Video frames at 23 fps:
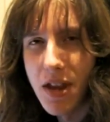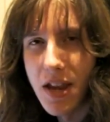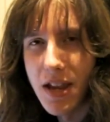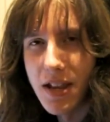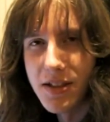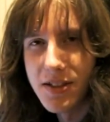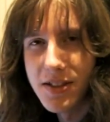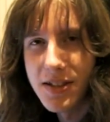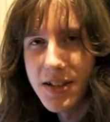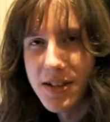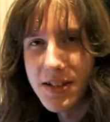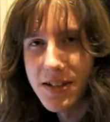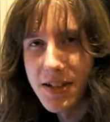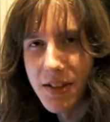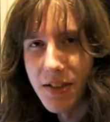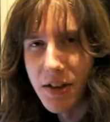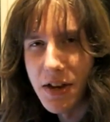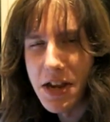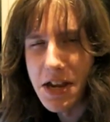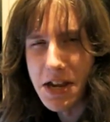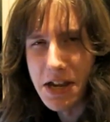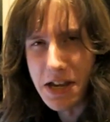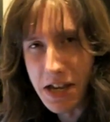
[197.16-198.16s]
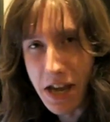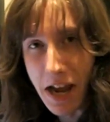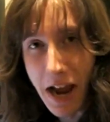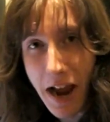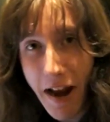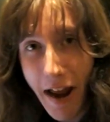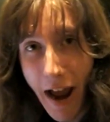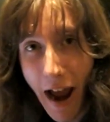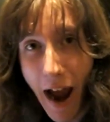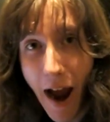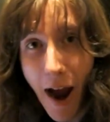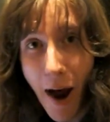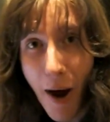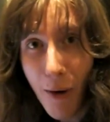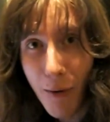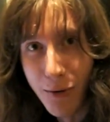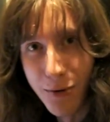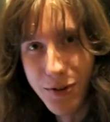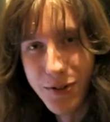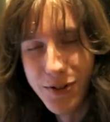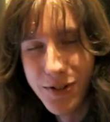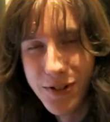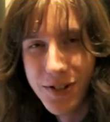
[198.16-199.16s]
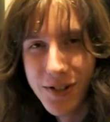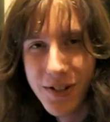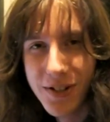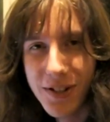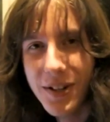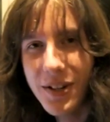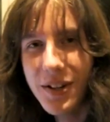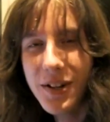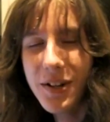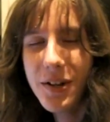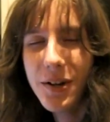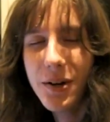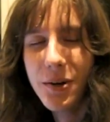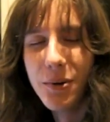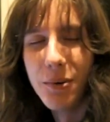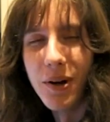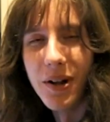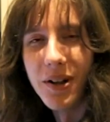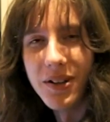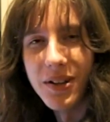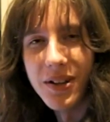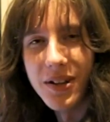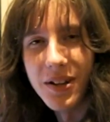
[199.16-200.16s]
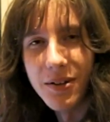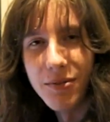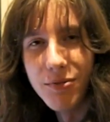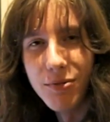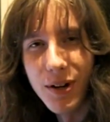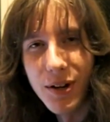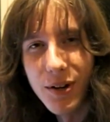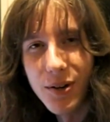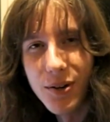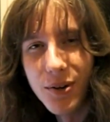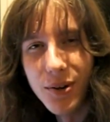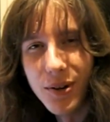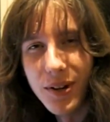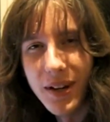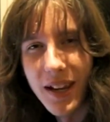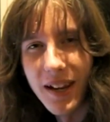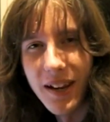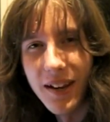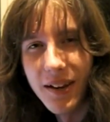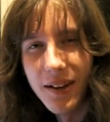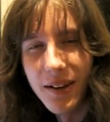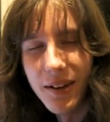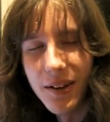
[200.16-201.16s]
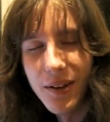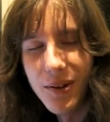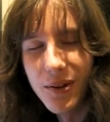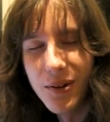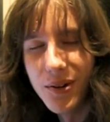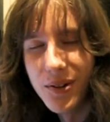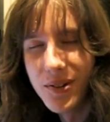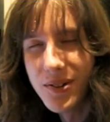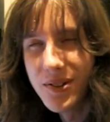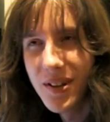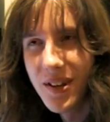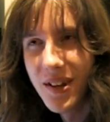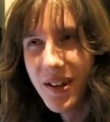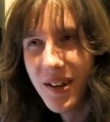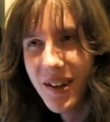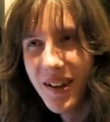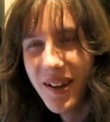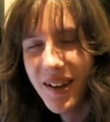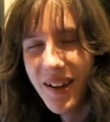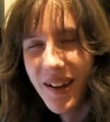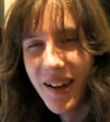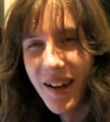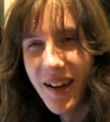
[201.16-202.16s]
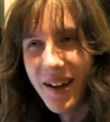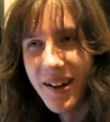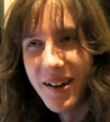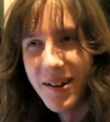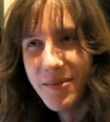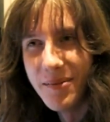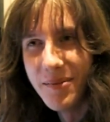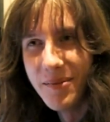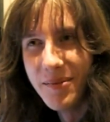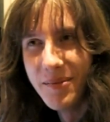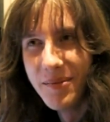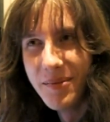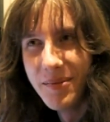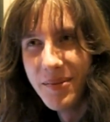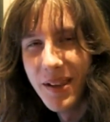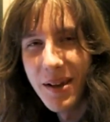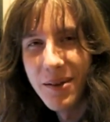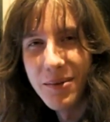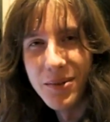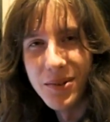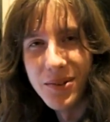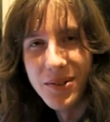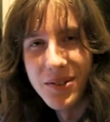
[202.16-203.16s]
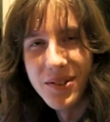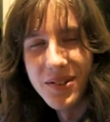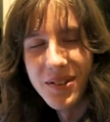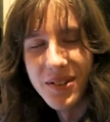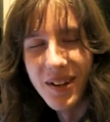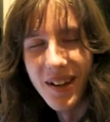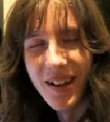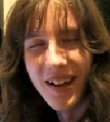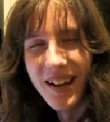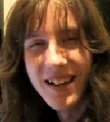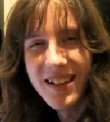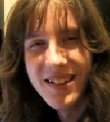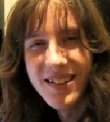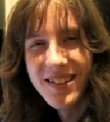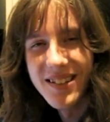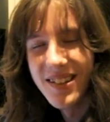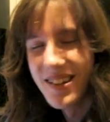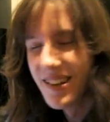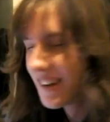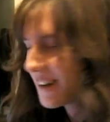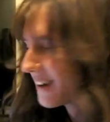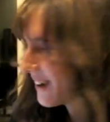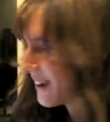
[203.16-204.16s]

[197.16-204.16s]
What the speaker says: insisting that he get out while you're recording yours. That was nice.